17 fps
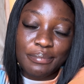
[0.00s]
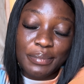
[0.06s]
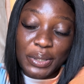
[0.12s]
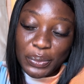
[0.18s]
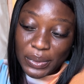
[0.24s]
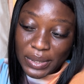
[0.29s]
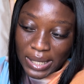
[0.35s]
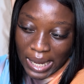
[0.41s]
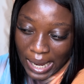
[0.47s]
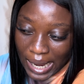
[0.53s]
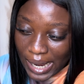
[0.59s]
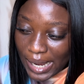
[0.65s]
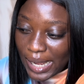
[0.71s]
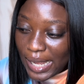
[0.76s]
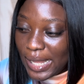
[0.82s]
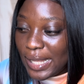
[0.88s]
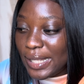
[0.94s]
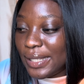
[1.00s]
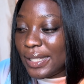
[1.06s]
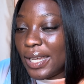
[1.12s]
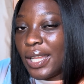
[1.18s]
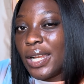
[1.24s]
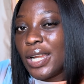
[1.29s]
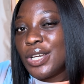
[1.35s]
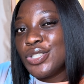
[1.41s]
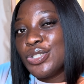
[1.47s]
builder that
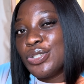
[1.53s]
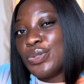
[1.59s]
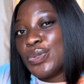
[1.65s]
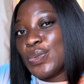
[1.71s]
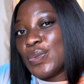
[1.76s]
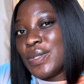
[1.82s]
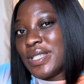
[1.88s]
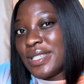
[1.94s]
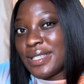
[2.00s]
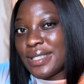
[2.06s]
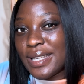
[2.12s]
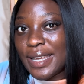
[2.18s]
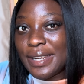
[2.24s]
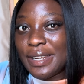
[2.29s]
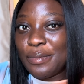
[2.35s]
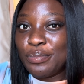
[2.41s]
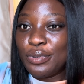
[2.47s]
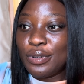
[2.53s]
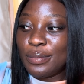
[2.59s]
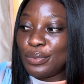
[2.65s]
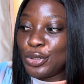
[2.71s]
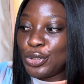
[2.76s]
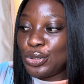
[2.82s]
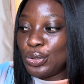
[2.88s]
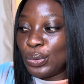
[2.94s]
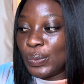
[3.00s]
allows you to design and
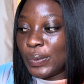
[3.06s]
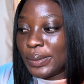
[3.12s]
publish your